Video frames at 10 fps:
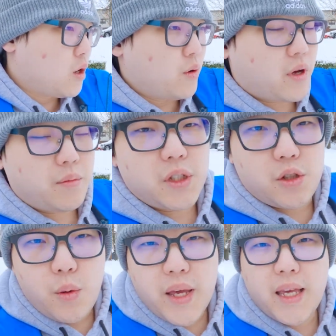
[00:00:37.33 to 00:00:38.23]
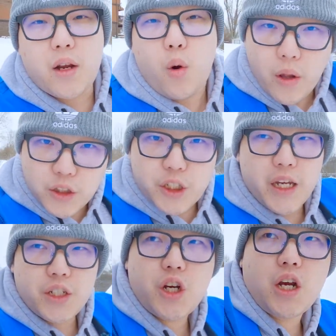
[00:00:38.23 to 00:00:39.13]
We're going to be doing an oil
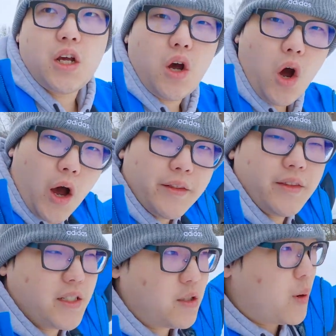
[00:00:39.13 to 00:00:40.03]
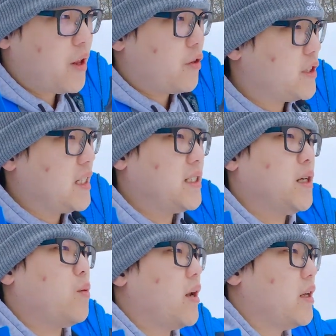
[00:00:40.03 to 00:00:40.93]
change on this 2013
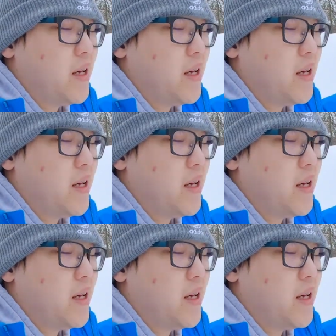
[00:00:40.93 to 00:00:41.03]
Tiguan.